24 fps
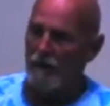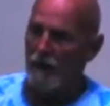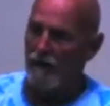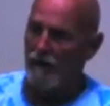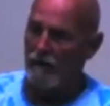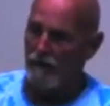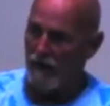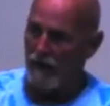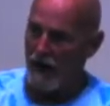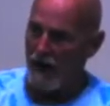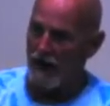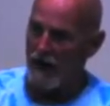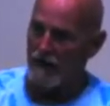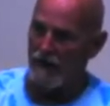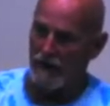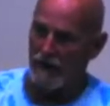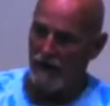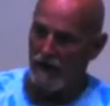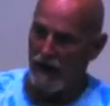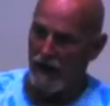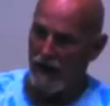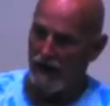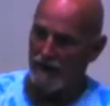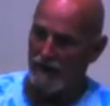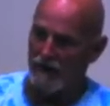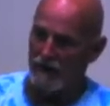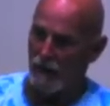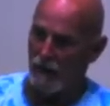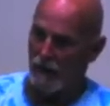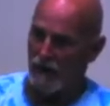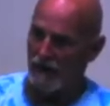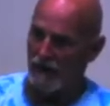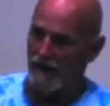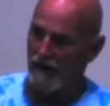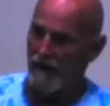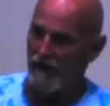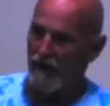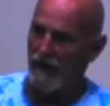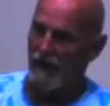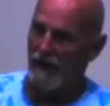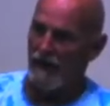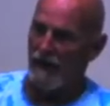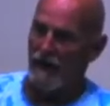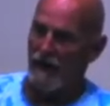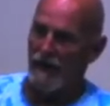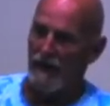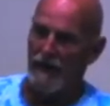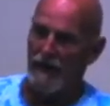My father had one,
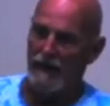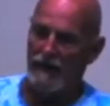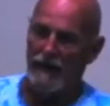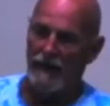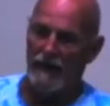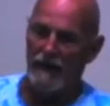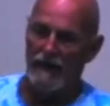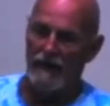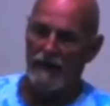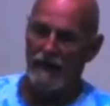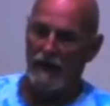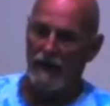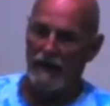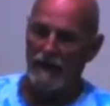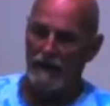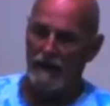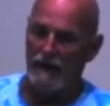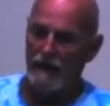and